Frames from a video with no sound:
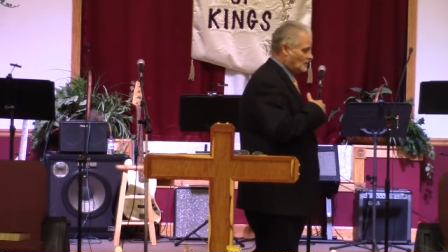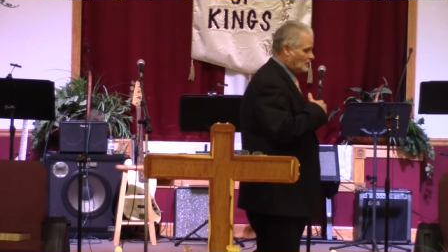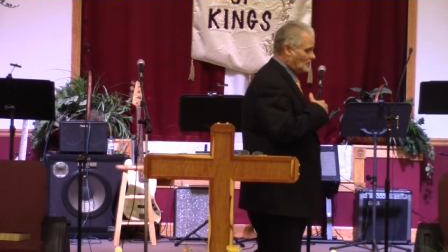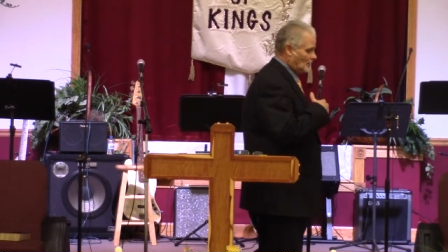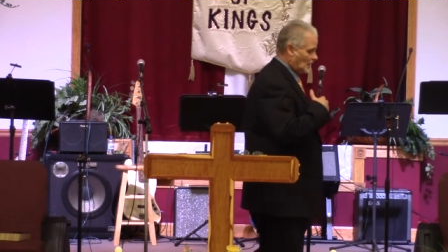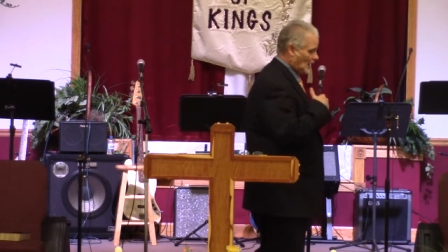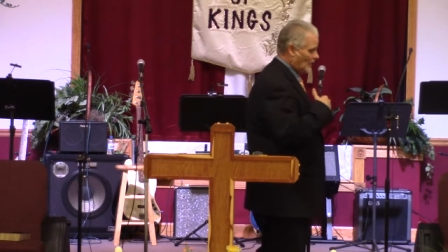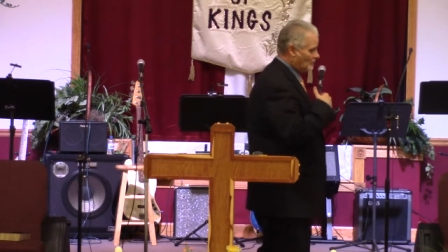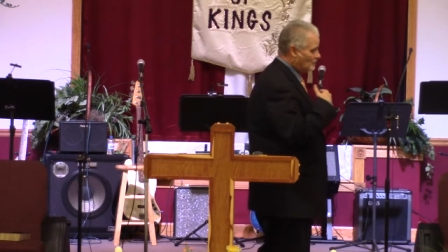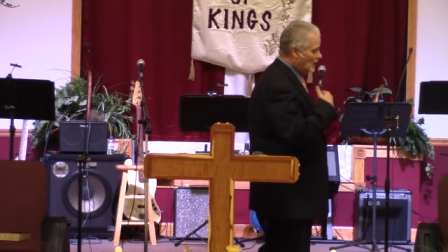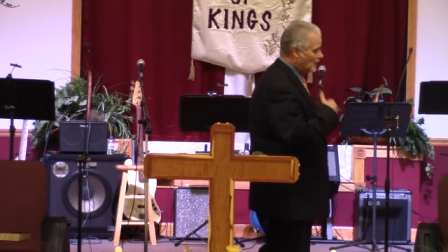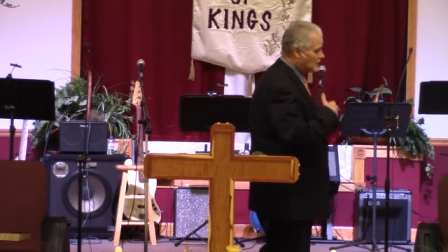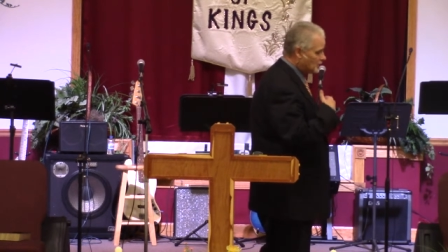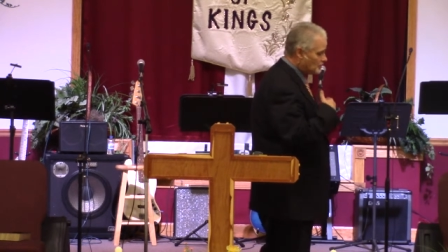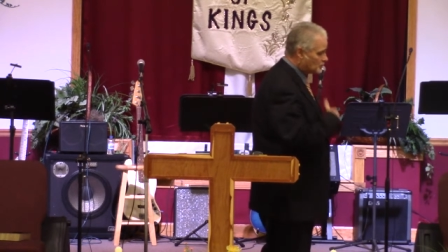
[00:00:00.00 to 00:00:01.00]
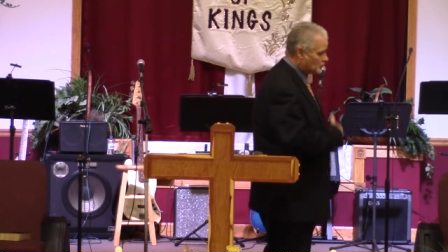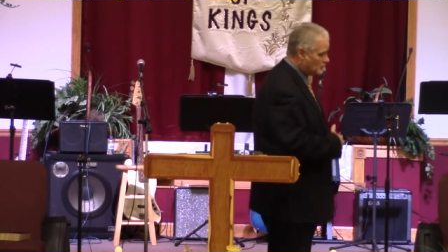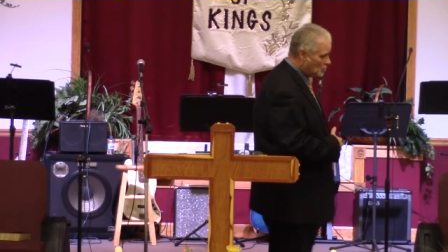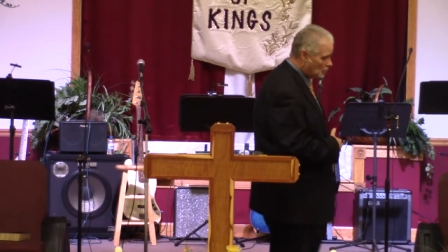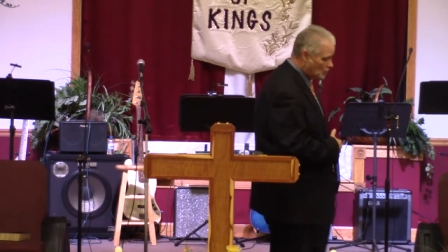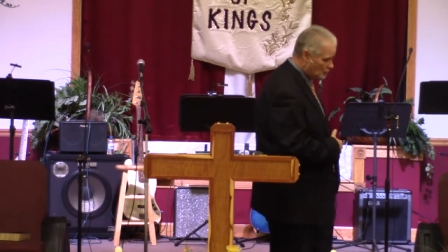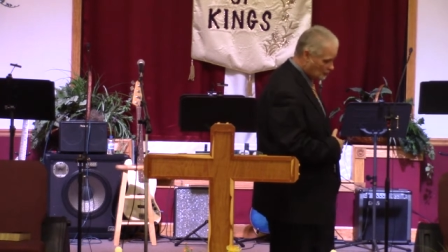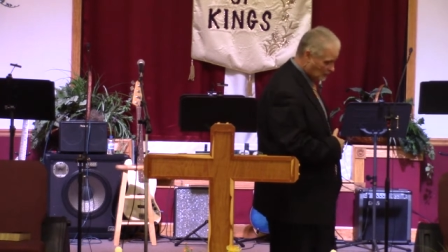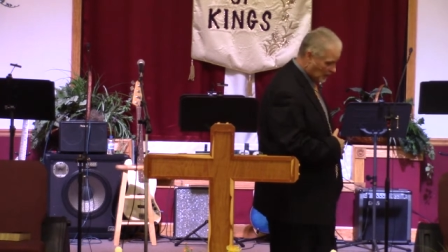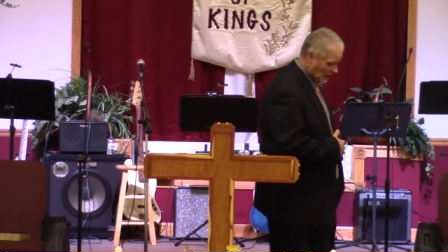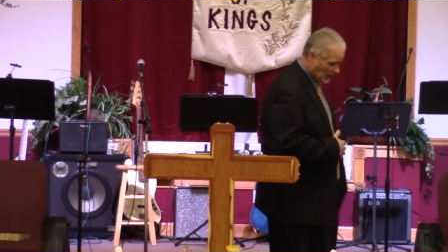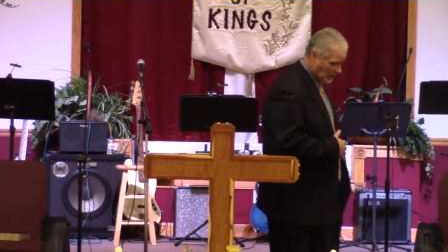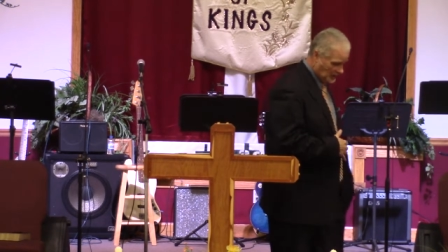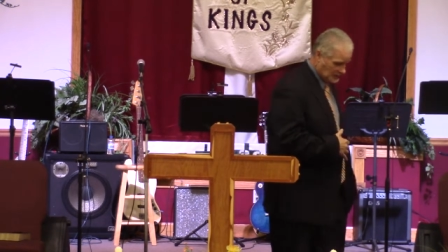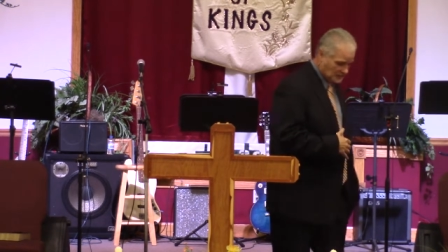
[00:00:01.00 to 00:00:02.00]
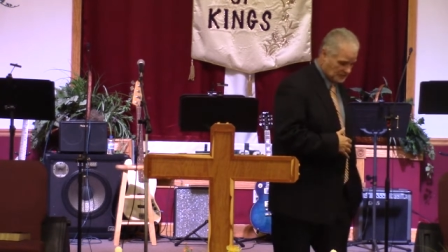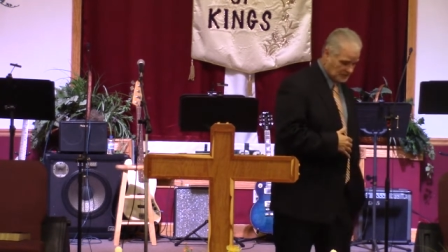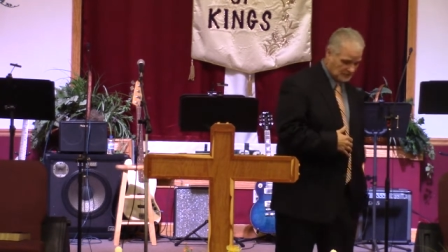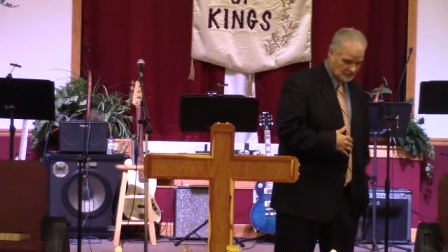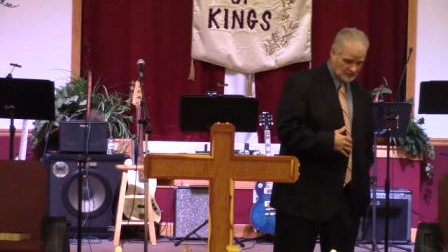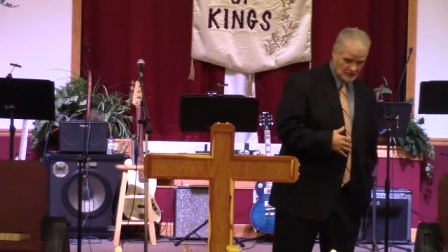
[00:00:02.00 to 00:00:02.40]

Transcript: and I'm making some huge gains.